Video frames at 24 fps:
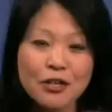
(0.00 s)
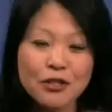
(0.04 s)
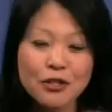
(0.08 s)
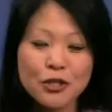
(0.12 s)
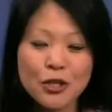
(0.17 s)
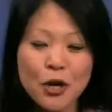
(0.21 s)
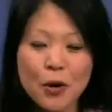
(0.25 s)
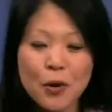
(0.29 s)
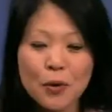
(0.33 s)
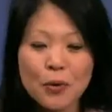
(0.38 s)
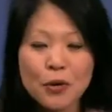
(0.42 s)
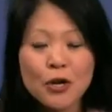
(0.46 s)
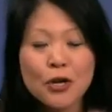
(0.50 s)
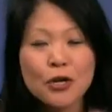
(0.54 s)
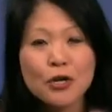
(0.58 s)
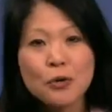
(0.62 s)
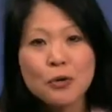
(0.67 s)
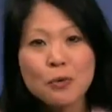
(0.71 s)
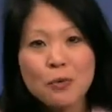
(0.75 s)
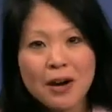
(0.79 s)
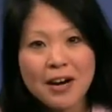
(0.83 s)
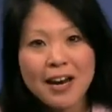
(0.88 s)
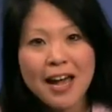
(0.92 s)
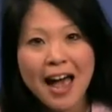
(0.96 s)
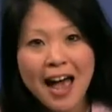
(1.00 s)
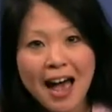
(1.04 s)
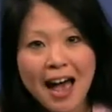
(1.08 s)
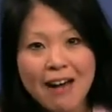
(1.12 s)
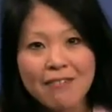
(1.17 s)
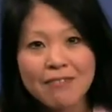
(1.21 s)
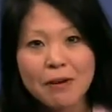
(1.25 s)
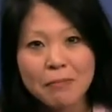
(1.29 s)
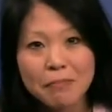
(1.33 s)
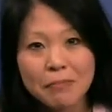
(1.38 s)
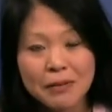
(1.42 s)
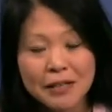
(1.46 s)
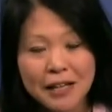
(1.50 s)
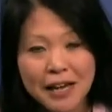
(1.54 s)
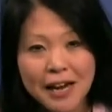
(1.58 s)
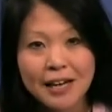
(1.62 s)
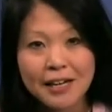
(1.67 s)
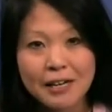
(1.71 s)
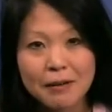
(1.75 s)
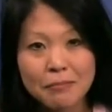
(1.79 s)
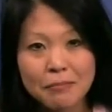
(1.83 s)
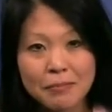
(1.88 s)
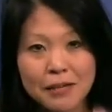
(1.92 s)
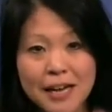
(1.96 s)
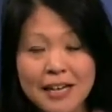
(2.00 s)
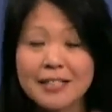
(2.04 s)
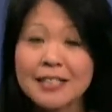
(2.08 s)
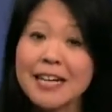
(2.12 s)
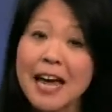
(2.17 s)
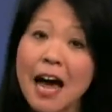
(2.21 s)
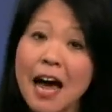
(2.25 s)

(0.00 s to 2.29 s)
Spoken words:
So you want to have a plan in place.